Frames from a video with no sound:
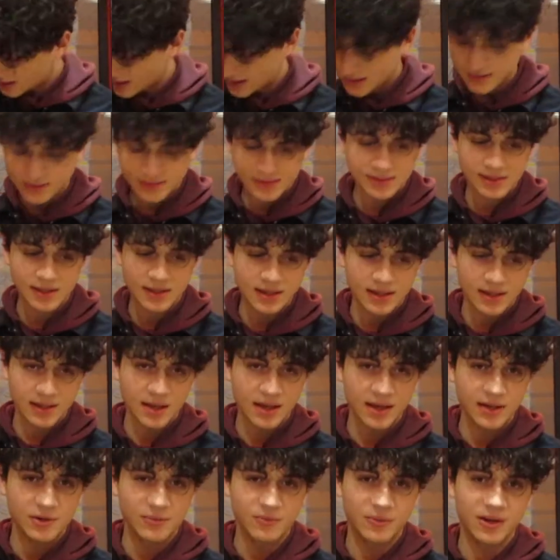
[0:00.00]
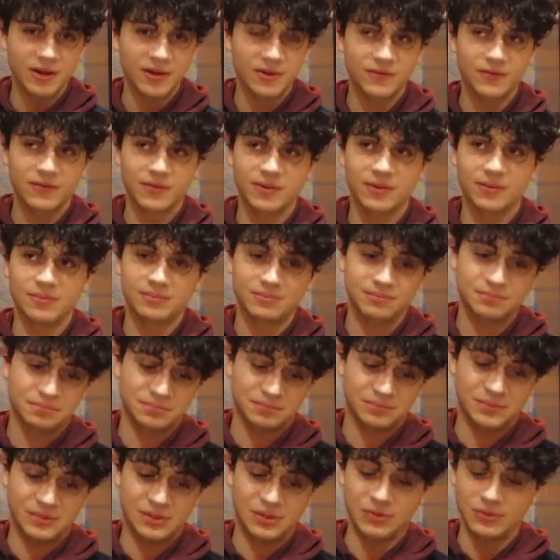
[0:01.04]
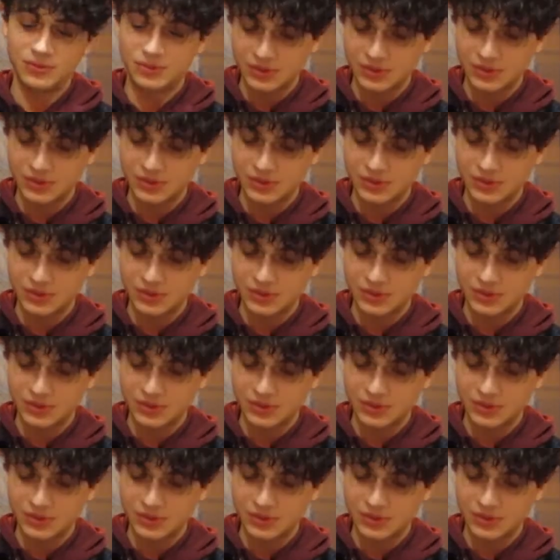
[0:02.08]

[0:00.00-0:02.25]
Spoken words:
I'd say anywhere from 2